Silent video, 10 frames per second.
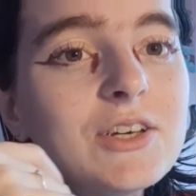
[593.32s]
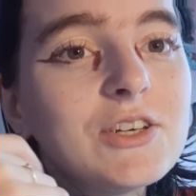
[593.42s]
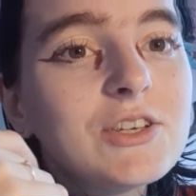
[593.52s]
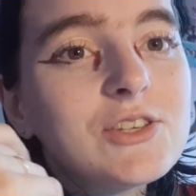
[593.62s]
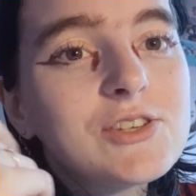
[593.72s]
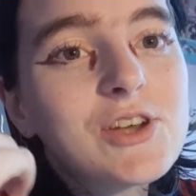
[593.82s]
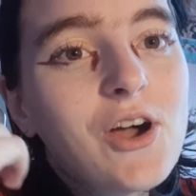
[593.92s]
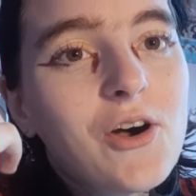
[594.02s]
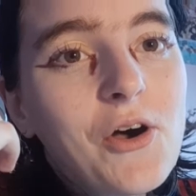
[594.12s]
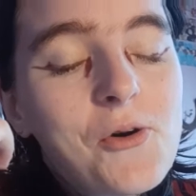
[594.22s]

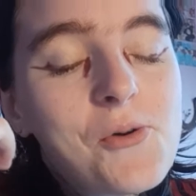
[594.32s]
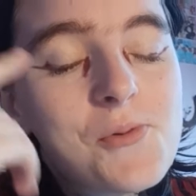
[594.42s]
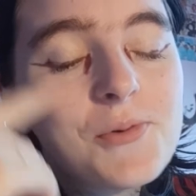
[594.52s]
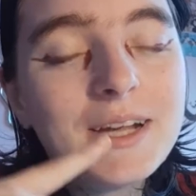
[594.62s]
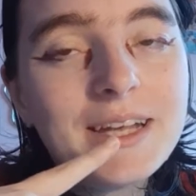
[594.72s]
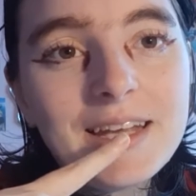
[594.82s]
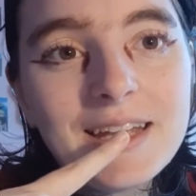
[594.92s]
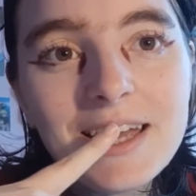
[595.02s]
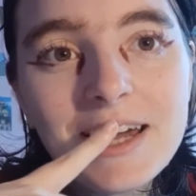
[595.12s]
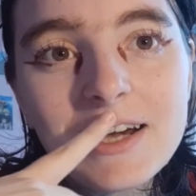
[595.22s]
So
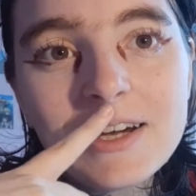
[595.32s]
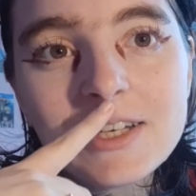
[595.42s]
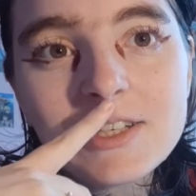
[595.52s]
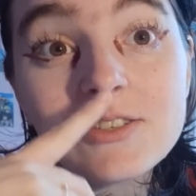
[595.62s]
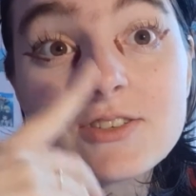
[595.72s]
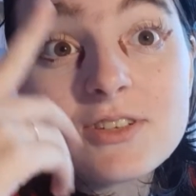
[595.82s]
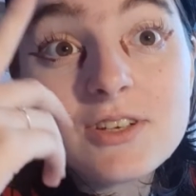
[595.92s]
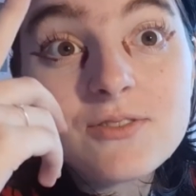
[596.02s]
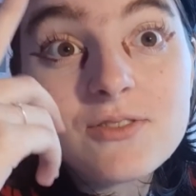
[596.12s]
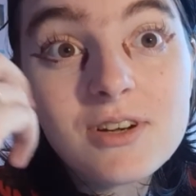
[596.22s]
we just say
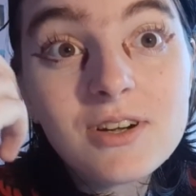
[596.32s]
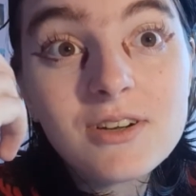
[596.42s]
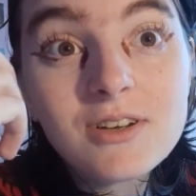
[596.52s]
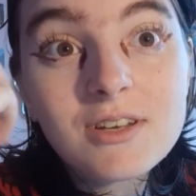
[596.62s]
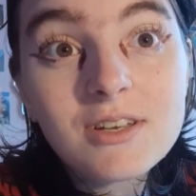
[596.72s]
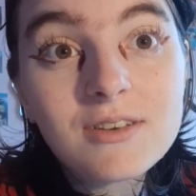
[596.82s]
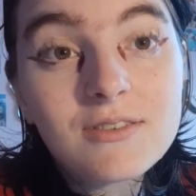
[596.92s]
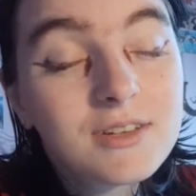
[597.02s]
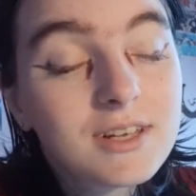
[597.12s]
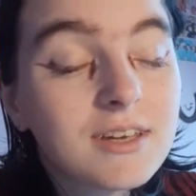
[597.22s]
it wrong,
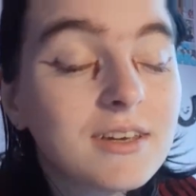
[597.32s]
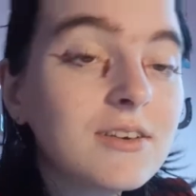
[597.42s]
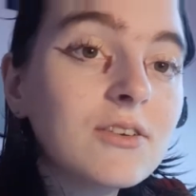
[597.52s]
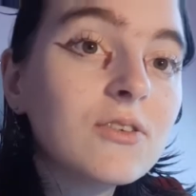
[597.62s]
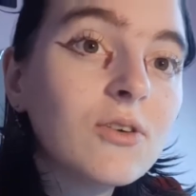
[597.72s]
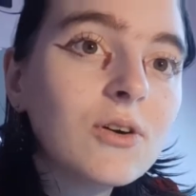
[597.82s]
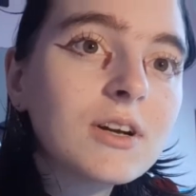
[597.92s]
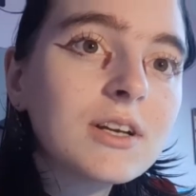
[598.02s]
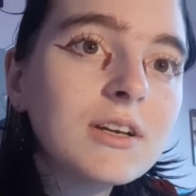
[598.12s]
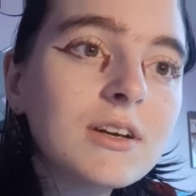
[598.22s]
like, or
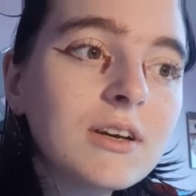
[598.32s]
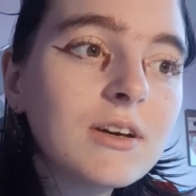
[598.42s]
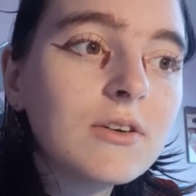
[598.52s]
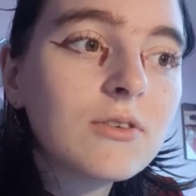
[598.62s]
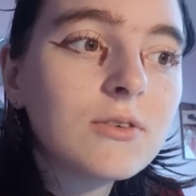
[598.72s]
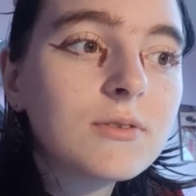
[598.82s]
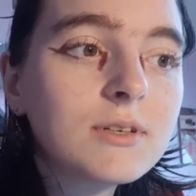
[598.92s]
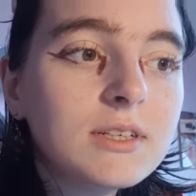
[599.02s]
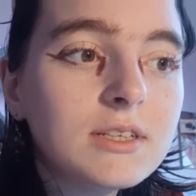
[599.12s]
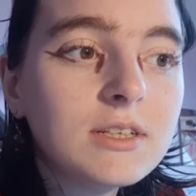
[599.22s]

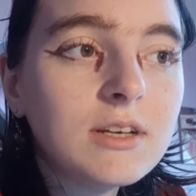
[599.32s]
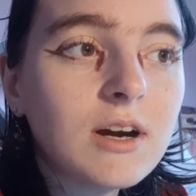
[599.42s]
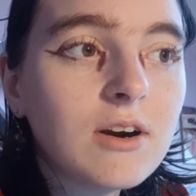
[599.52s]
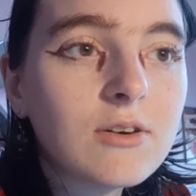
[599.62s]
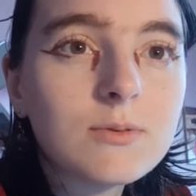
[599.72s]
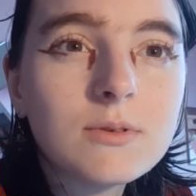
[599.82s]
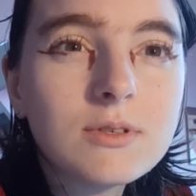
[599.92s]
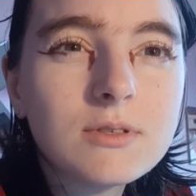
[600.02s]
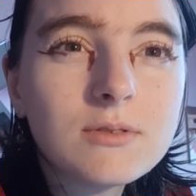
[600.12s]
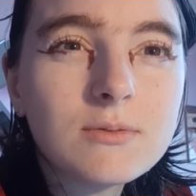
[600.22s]
we are
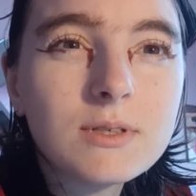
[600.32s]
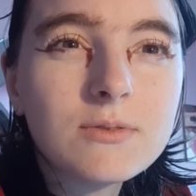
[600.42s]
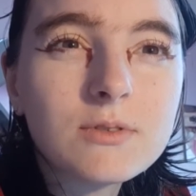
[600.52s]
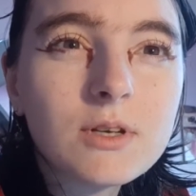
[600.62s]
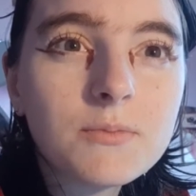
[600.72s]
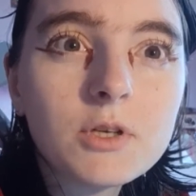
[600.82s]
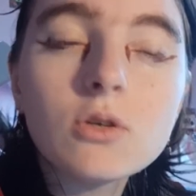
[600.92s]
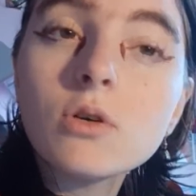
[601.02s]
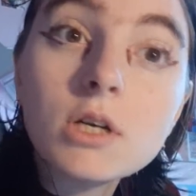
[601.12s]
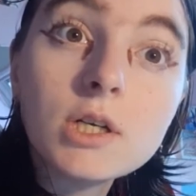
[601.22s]
with someone who
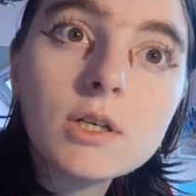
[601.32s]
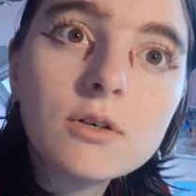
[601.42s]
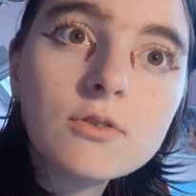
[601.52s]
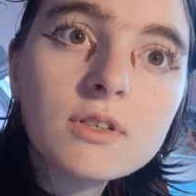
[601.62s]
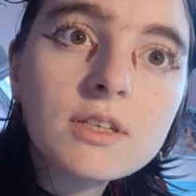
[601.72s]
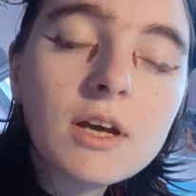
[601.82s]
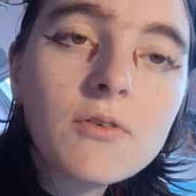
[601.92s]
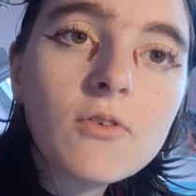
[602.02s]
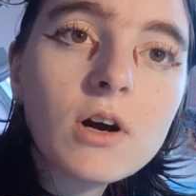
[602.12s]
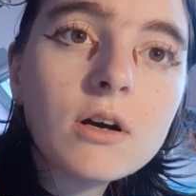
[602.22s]
already knows we say it
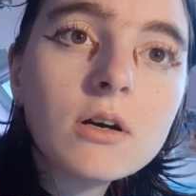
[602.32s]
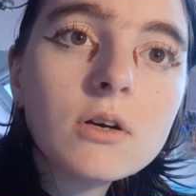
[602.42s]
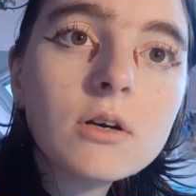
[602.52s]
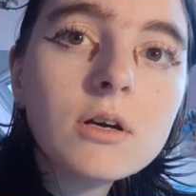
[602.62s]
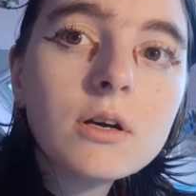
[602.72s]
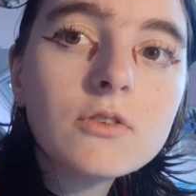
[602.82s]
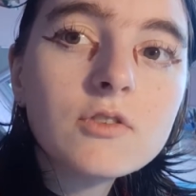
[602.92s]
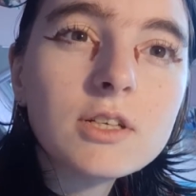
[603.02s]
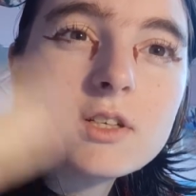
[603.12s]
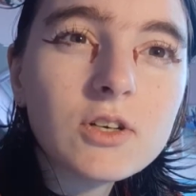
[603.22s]
wrong, so
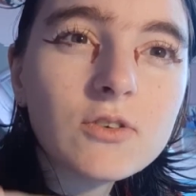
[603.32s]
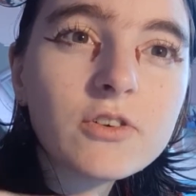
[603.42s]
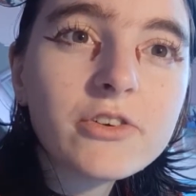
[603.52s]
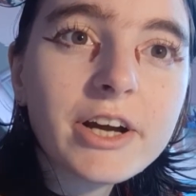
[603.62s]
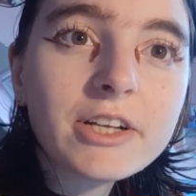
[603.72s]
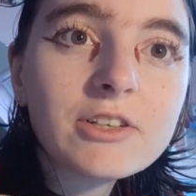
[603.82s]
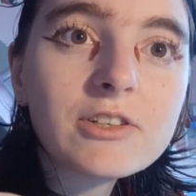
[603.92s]
they don't correct us,